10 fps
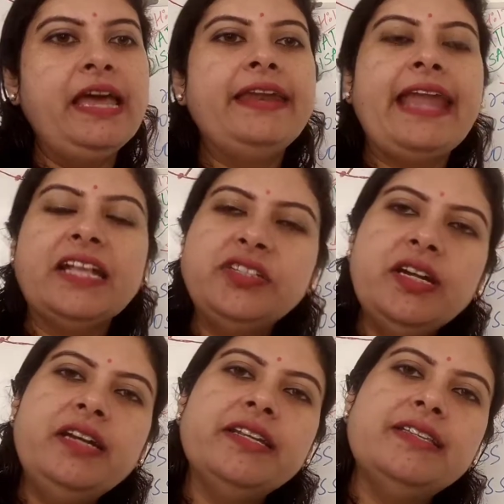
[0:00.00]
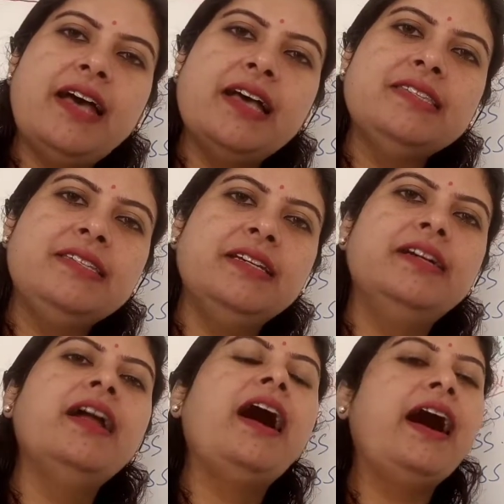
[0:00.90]
Natural
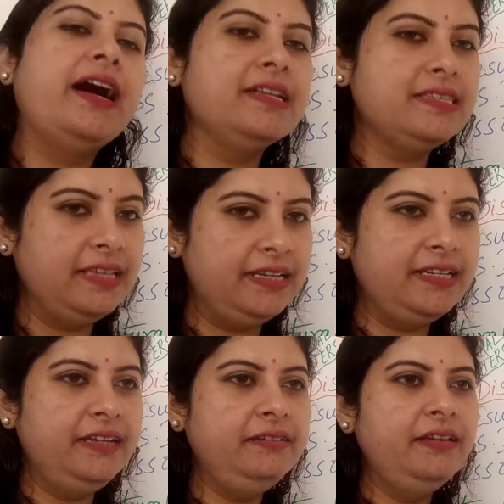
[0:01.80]
disasters are sudden